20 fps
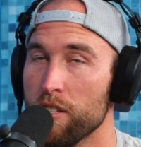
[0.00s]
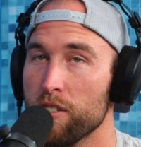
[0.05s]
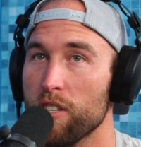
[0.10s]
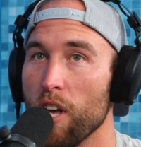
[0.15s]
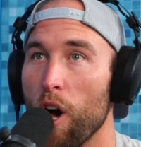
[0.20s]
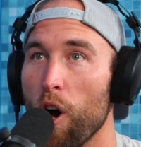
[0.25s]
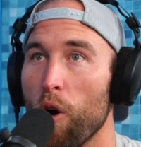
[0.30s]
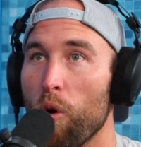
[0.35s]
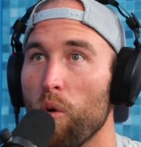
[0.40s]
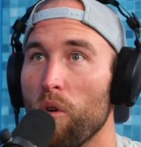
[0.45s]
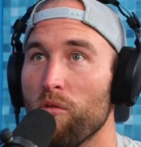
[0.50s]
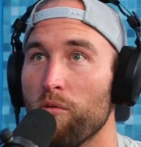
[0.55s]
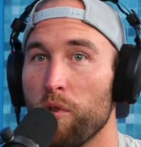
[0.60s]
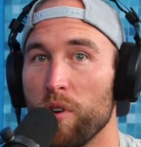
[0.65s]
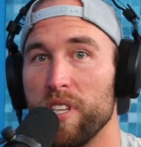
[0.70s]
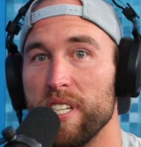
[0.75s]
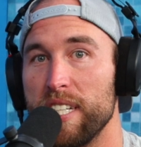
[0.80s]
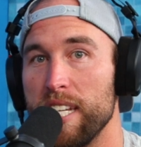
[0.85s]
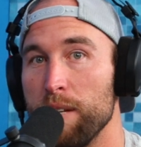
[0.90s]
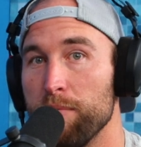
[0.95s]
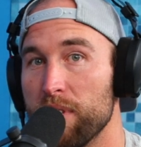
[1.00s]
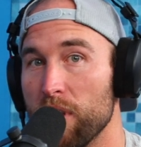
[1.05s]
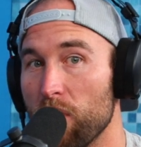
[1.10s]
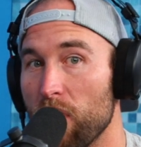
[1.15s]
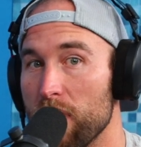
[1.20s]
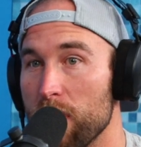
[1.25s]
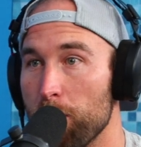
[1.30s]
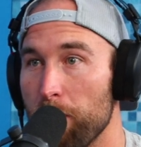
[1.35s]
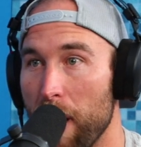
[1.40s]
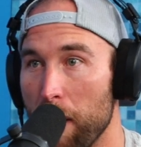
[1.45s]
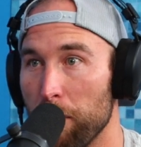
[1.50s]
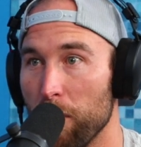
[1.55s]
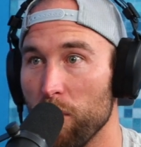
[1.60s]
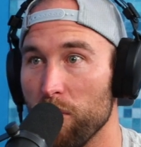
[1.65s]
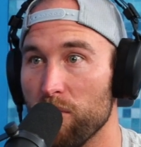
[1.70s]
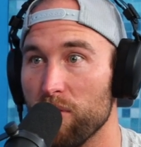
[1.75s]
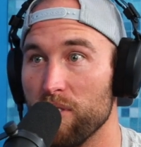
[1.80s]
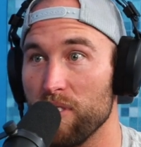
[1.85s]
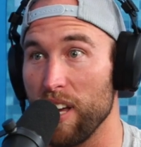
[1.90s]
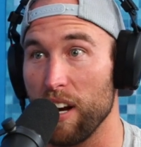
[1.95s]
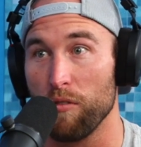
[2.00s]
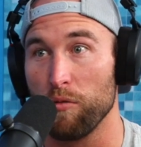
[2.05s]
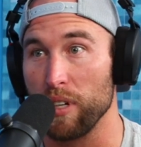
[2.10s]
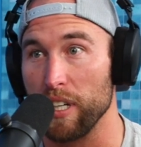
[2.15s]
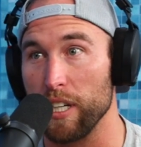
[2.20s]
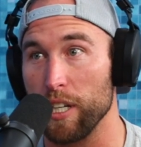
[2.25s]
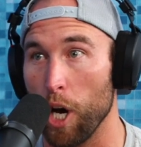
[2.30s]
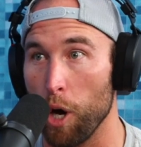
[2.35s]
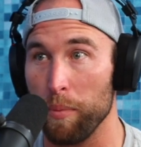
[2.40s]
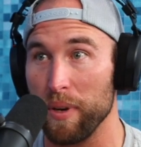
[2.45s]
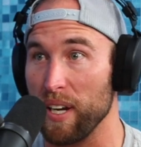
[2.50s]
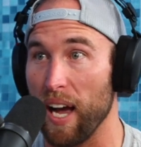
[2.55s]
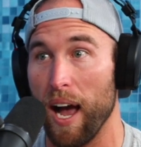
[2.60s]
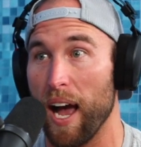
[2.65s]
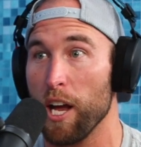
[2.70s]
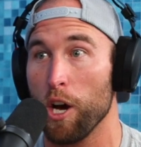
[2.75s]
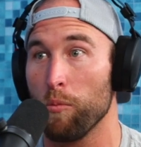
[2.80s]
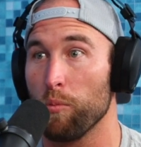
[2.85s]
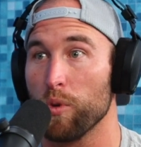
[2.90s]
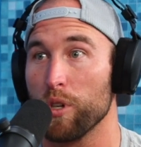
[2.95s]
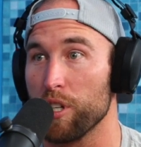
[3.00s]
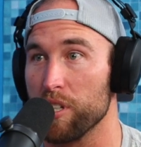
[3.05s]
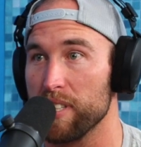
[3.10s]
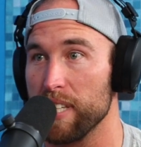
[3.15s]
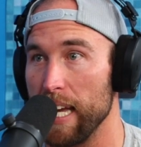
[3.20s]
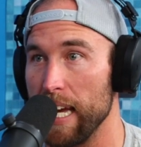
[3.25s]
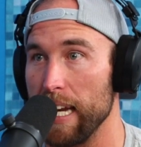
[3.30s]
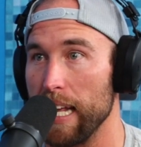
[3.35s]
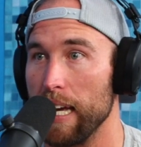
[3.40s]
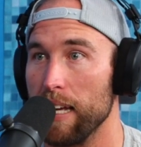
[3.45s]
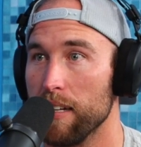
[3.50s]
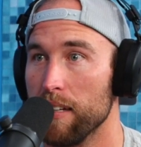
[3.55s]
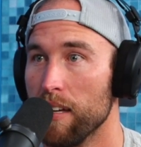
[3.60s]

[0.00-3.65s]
So for the teams that are on the bubble, they're really hoping, I hope we're just in it.